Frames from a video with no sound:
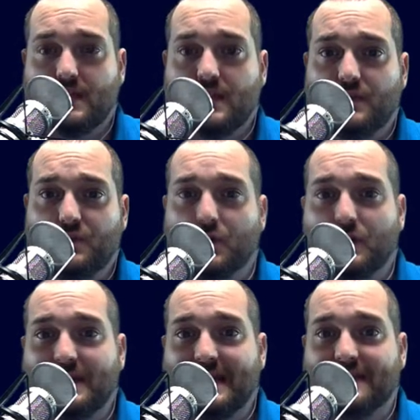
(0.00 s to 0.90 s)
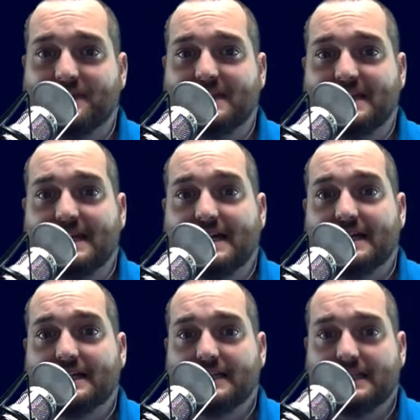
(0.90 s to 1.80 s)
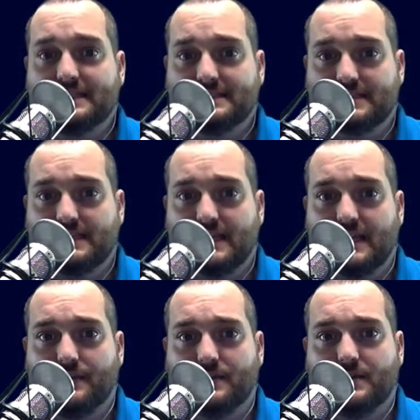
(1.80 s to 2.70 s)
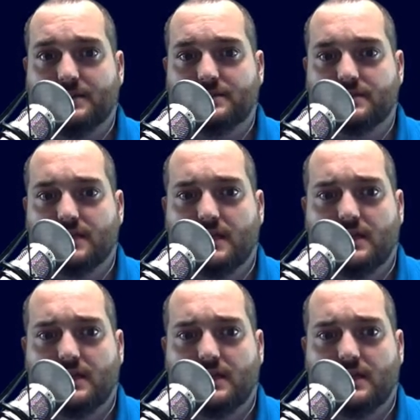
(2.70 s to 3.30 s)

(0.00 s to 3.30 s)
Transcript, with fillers: and you already have the Alexa application.